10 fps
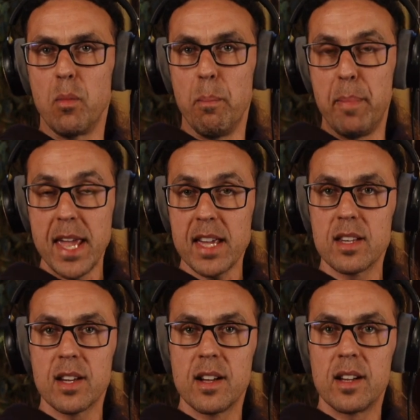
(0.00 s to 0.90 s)

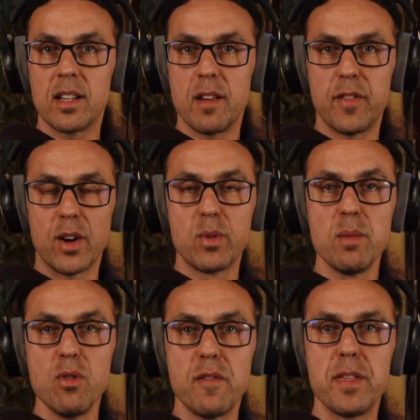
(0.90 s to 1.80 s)
big, if I
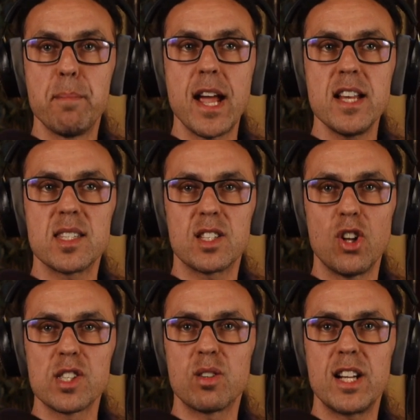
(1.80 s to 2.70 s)
remove the bass, it
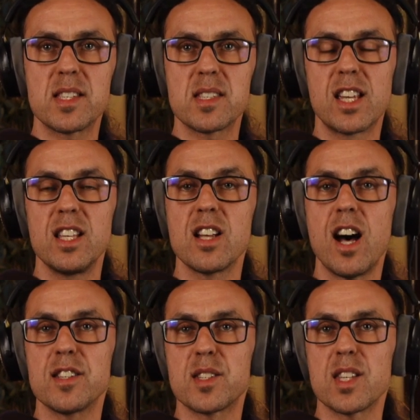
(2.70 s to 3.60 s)
also lets the
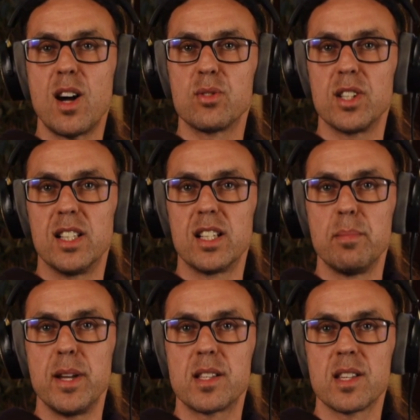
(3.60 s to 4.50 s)
guitars sound a little
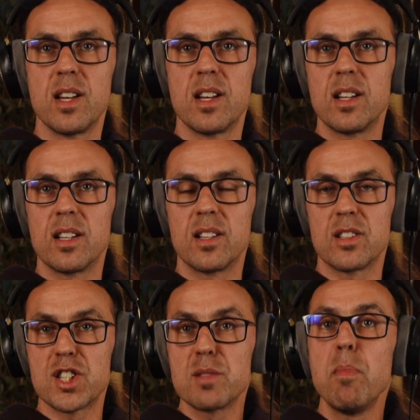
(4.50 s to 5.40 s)
bit
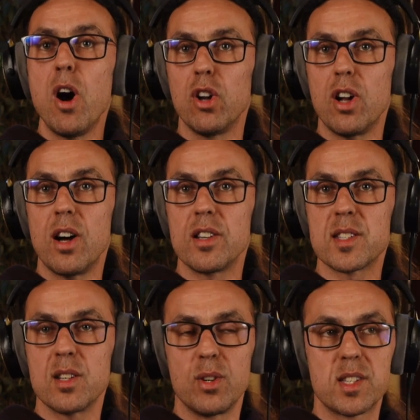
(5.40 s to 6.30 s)
smaller.
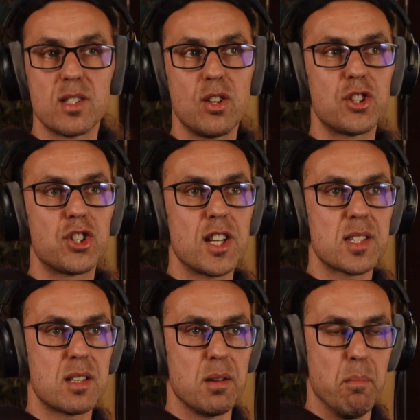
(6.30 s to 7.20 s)
So it's not
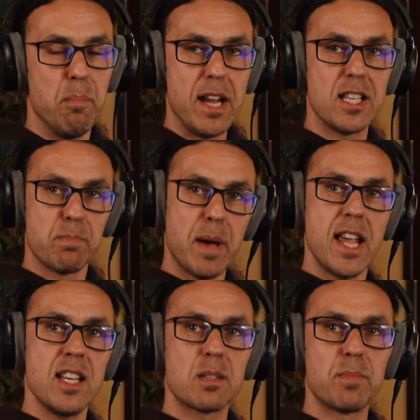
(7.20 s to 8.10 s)
just bass,
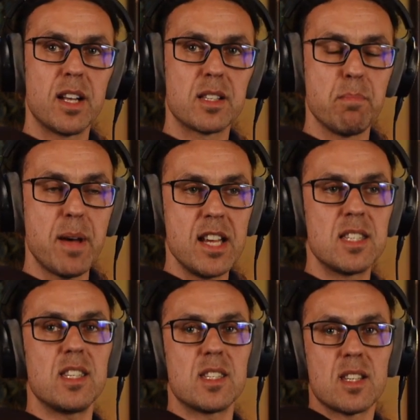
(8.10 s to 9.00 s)
but the
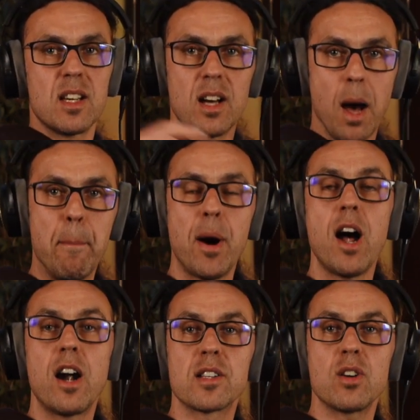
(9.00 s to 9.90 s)
bass is a
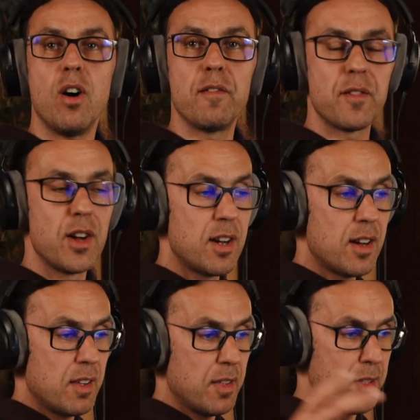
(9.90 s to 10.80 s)
part of
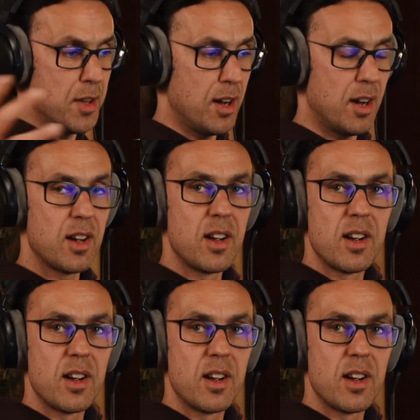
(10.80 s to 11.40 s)
the